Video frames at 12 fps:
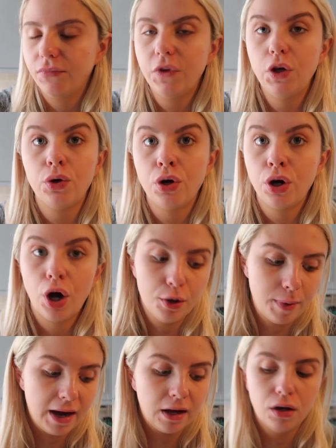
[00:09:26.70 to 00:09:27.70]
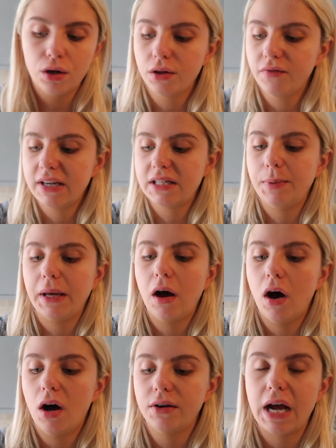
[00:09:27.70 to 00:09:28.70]
you can go back and look at the recipe
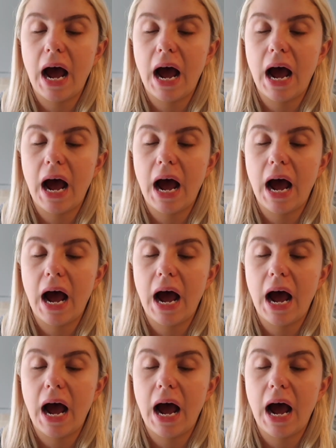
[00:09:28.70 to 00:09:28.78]
card